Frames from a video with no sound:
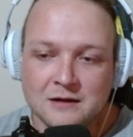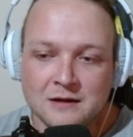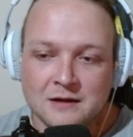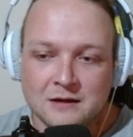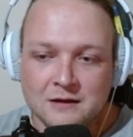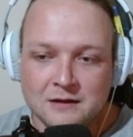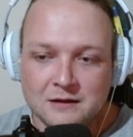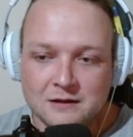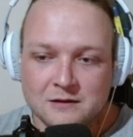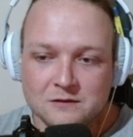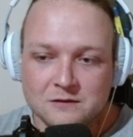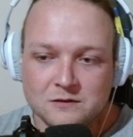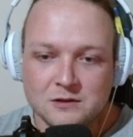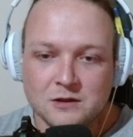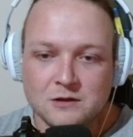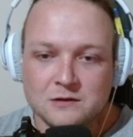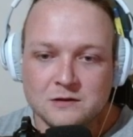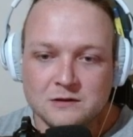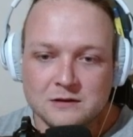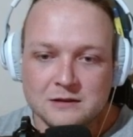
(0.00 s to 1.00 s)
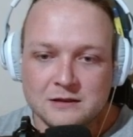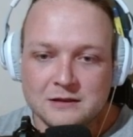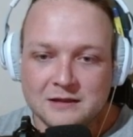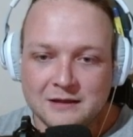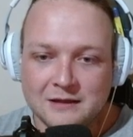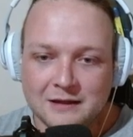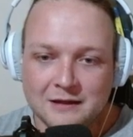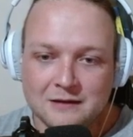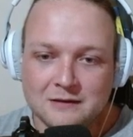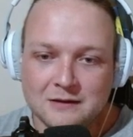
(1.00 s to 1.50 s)
in Skull's Glen.
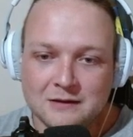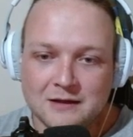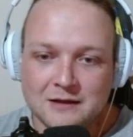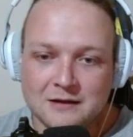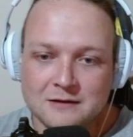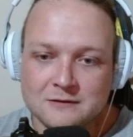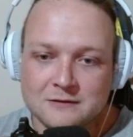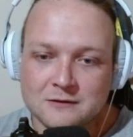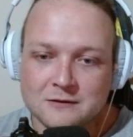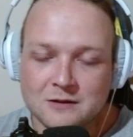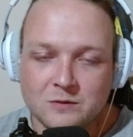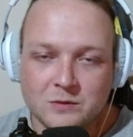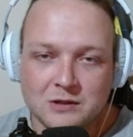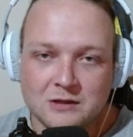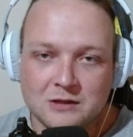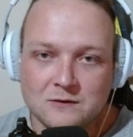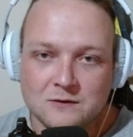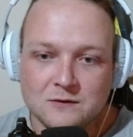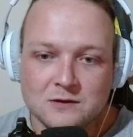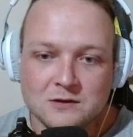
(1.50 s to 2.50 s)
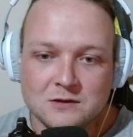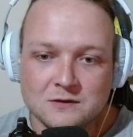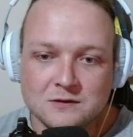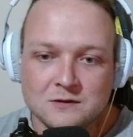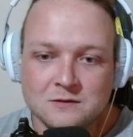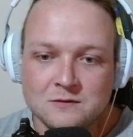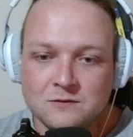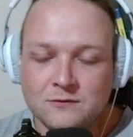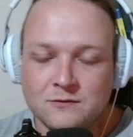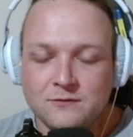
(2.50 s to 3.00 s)
Get that, and it's going to make you just
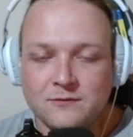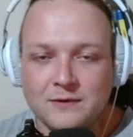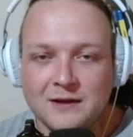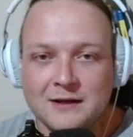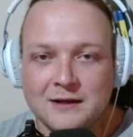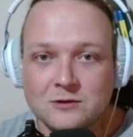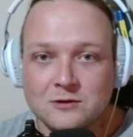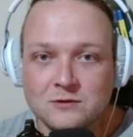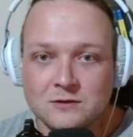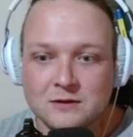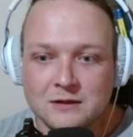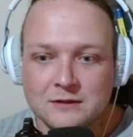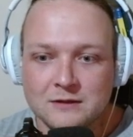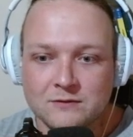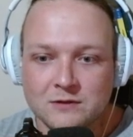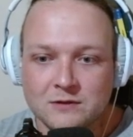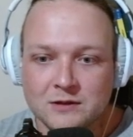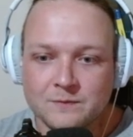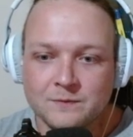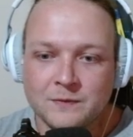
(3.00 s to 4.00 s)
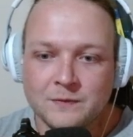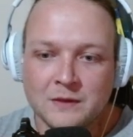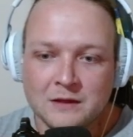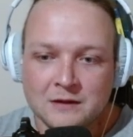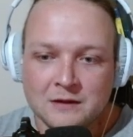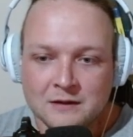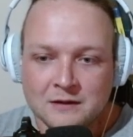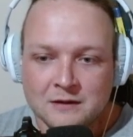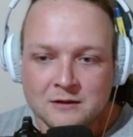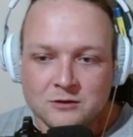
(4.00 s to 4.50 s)
fly through the leveling.
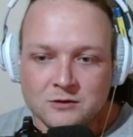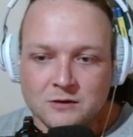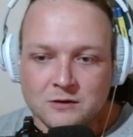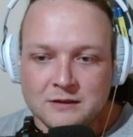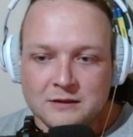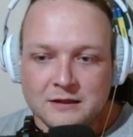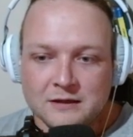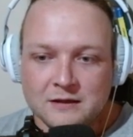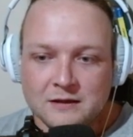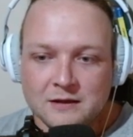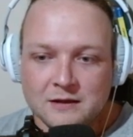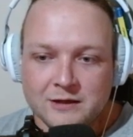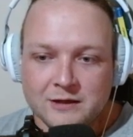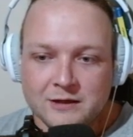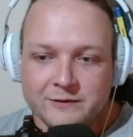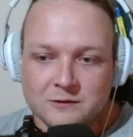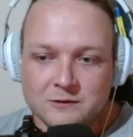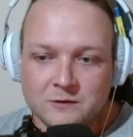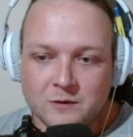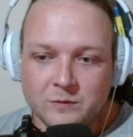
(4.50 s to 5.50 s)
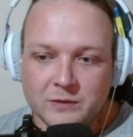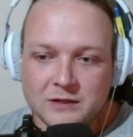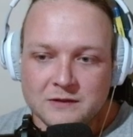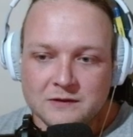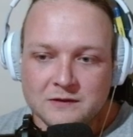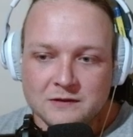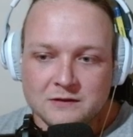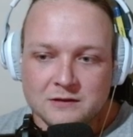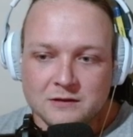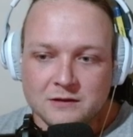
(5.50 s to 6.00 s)
So attacking enemies with the
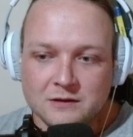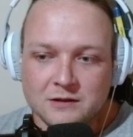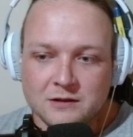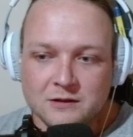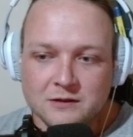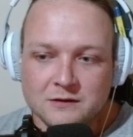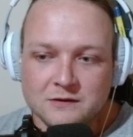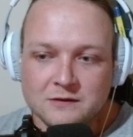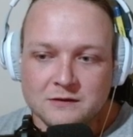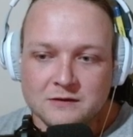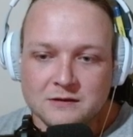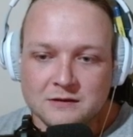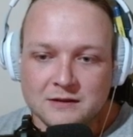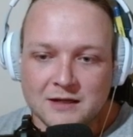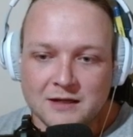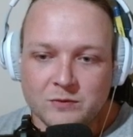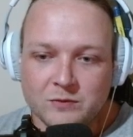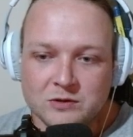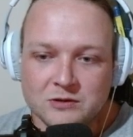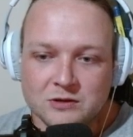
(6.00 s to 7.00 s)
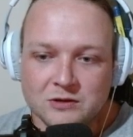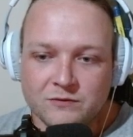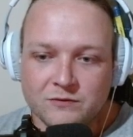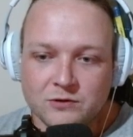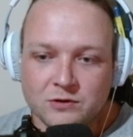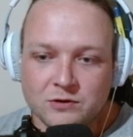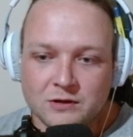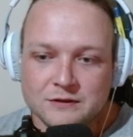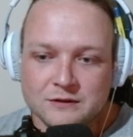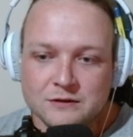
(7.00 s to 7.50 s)
basic skill increases the damage of your
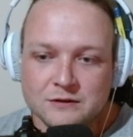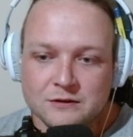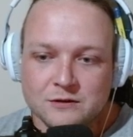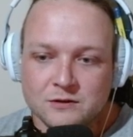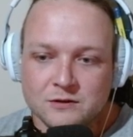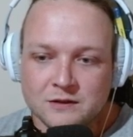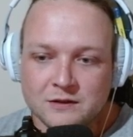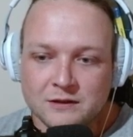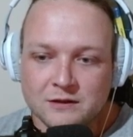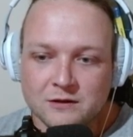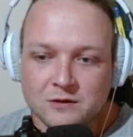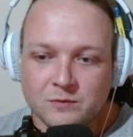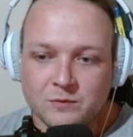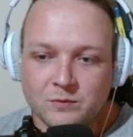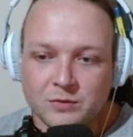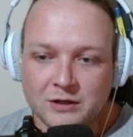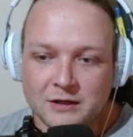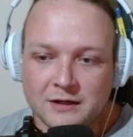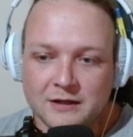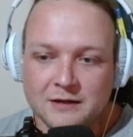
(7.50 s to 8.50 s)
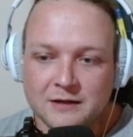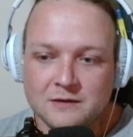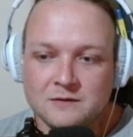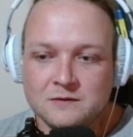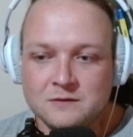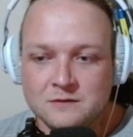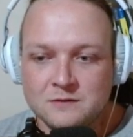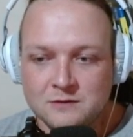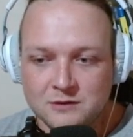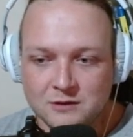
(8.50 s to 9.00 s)
next core skill by a
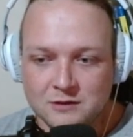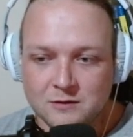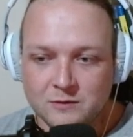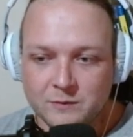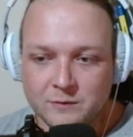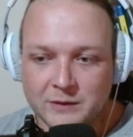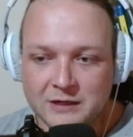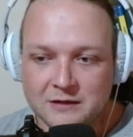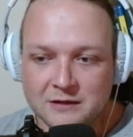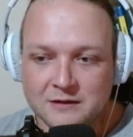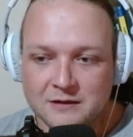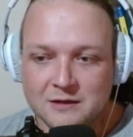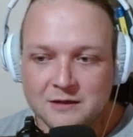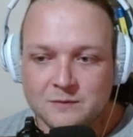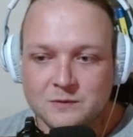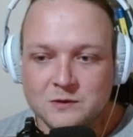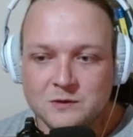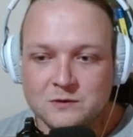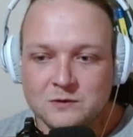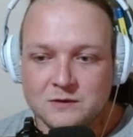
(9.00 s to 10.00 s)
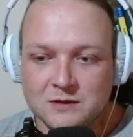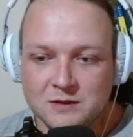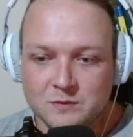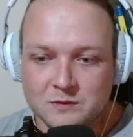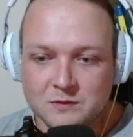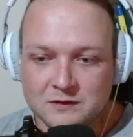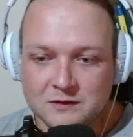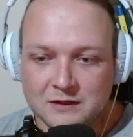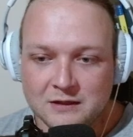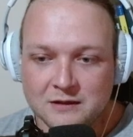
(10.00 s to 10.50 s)
certain amount, up to
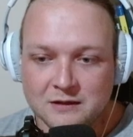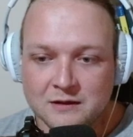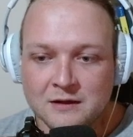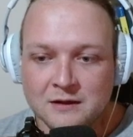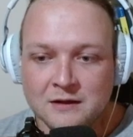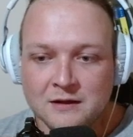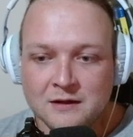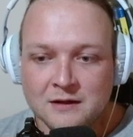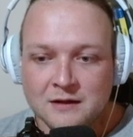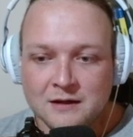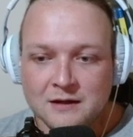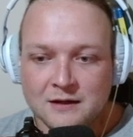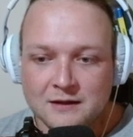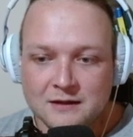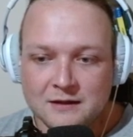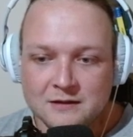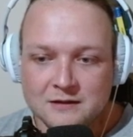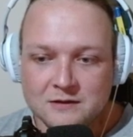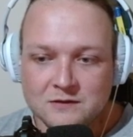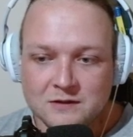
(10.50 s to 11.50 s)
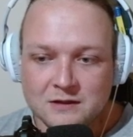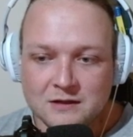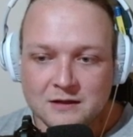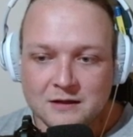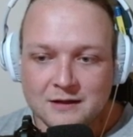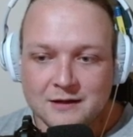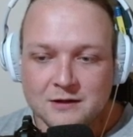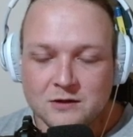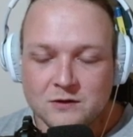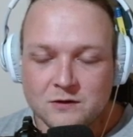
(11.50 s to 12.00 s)
30%. And that is in
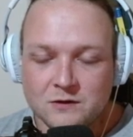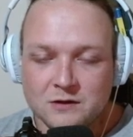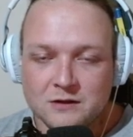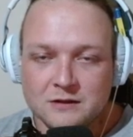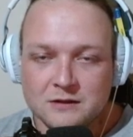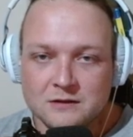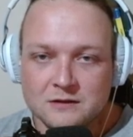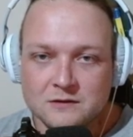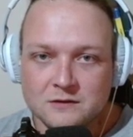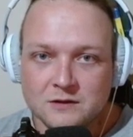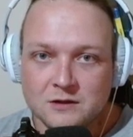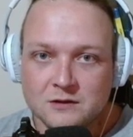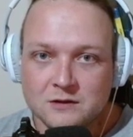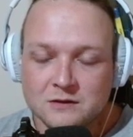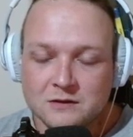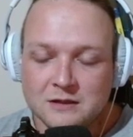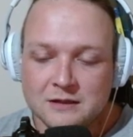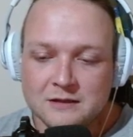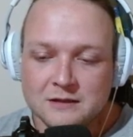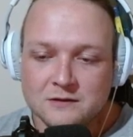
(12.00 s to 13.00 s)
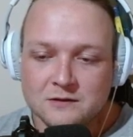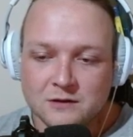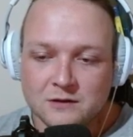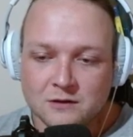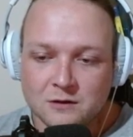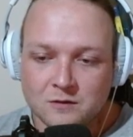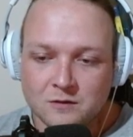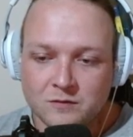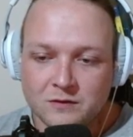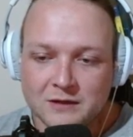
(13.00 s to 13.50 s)
Underrot in Skull's Glen. So
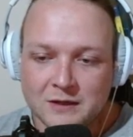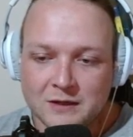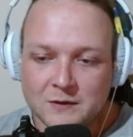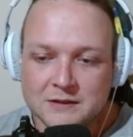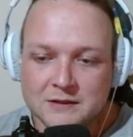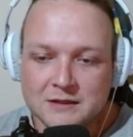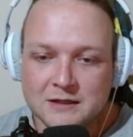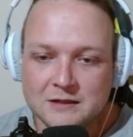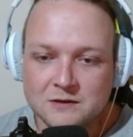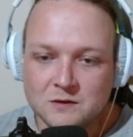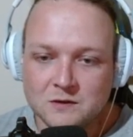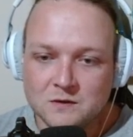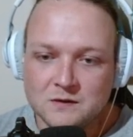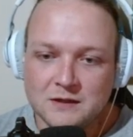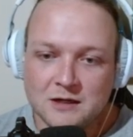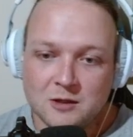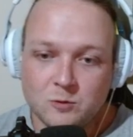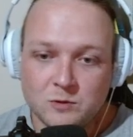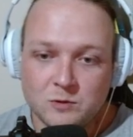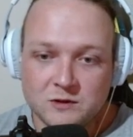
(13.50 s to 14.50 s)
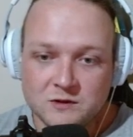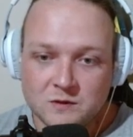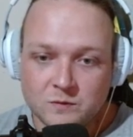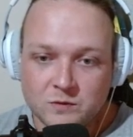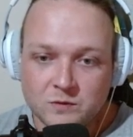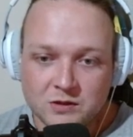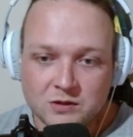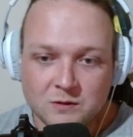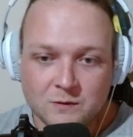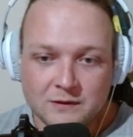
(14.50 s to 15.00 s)
look for that one as your second most
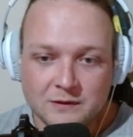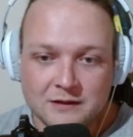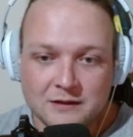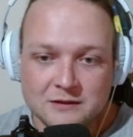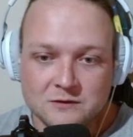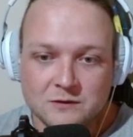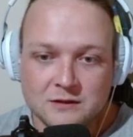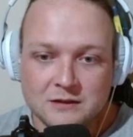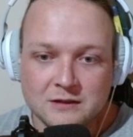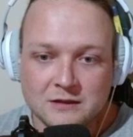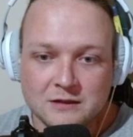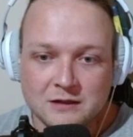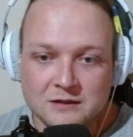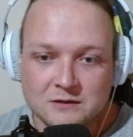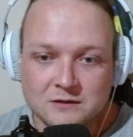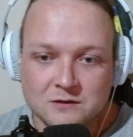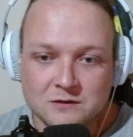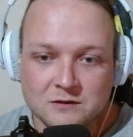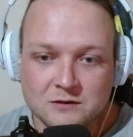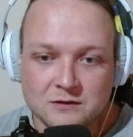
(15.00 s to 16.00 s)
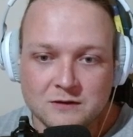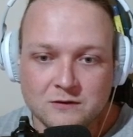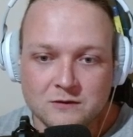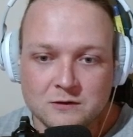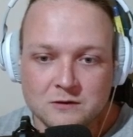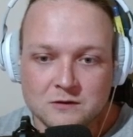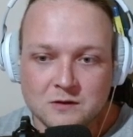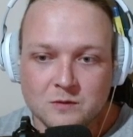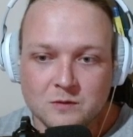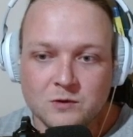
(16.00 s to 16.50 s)
important one. That's really nice to just give you
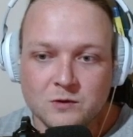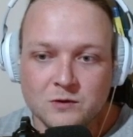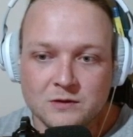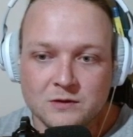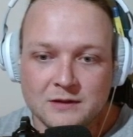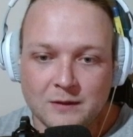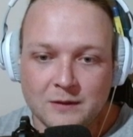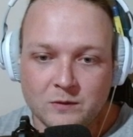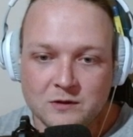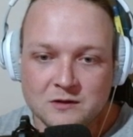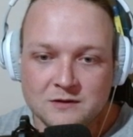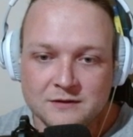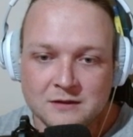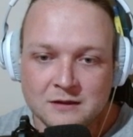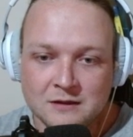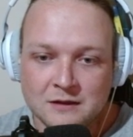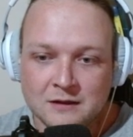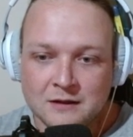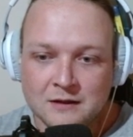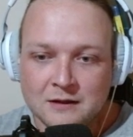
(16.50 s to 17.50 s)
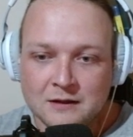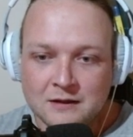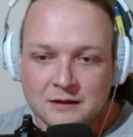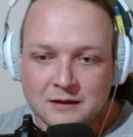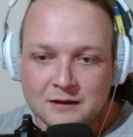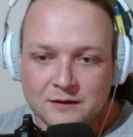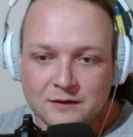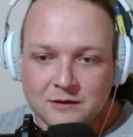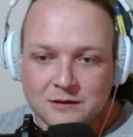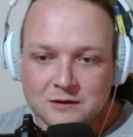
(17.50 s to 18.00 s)
some more damage.
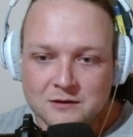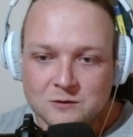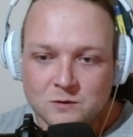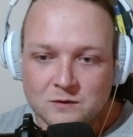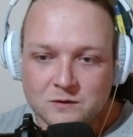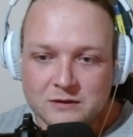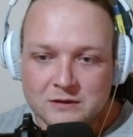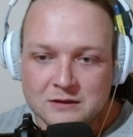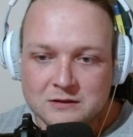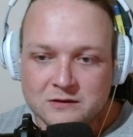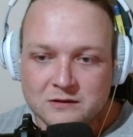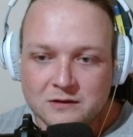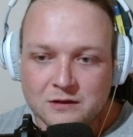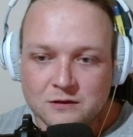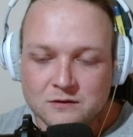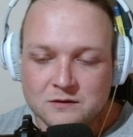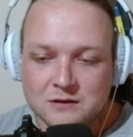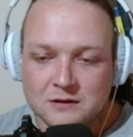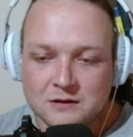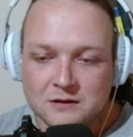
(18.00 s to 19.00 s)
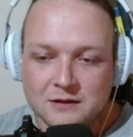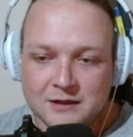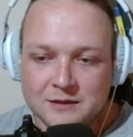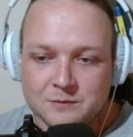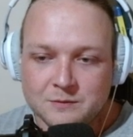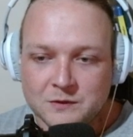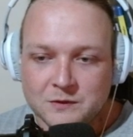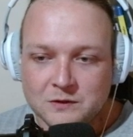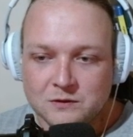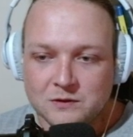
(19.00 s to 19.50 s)
And then this one of your skills deal
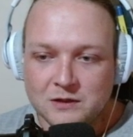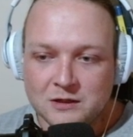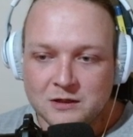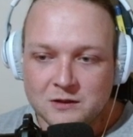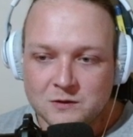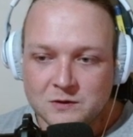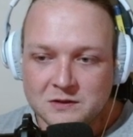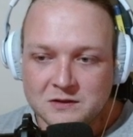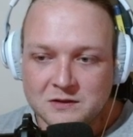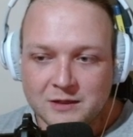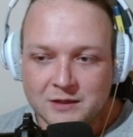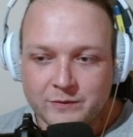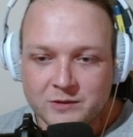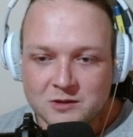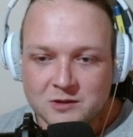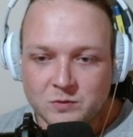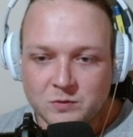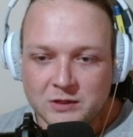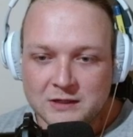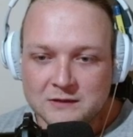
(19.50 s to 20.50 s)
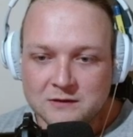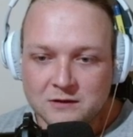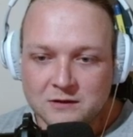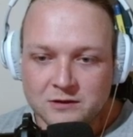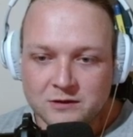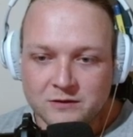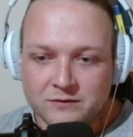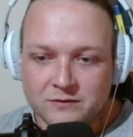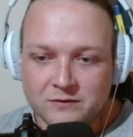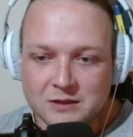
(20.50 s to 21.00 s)
up to increased damage based on
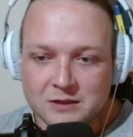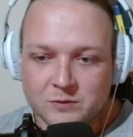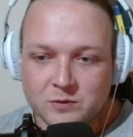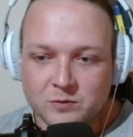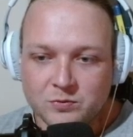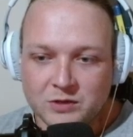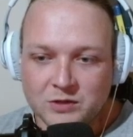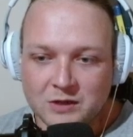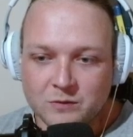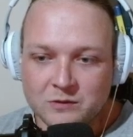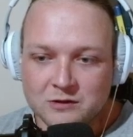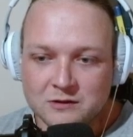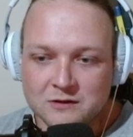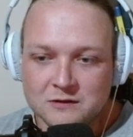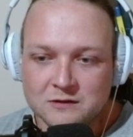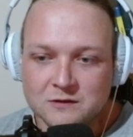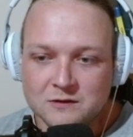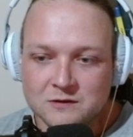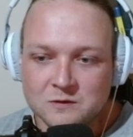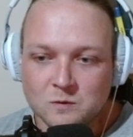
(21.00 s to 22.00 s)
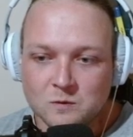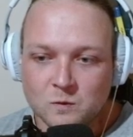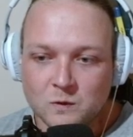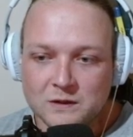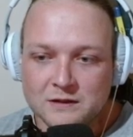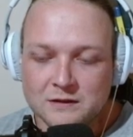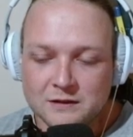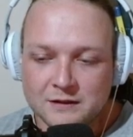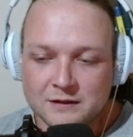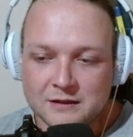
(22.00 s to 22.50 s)
your available primary resource
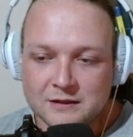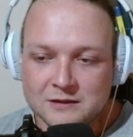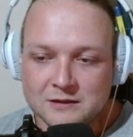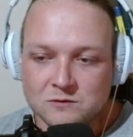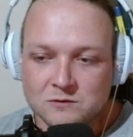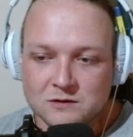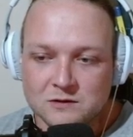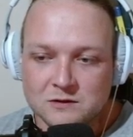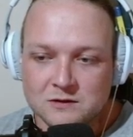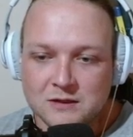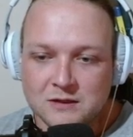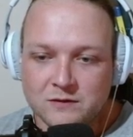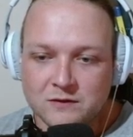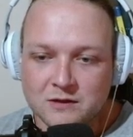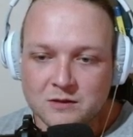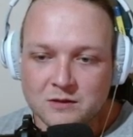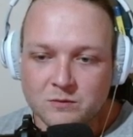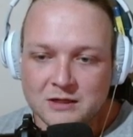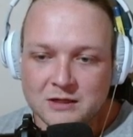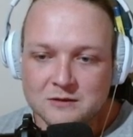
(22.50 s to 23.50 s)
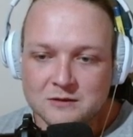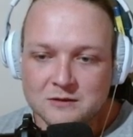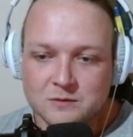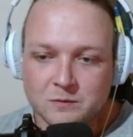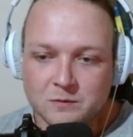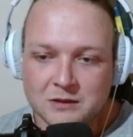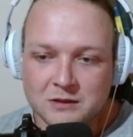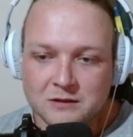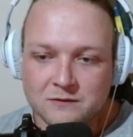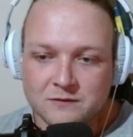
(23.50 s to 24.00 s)
when cast, receiving the maximum
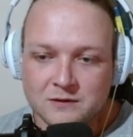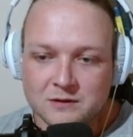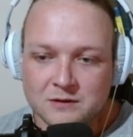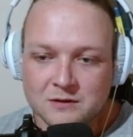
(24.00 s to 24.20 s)
benefit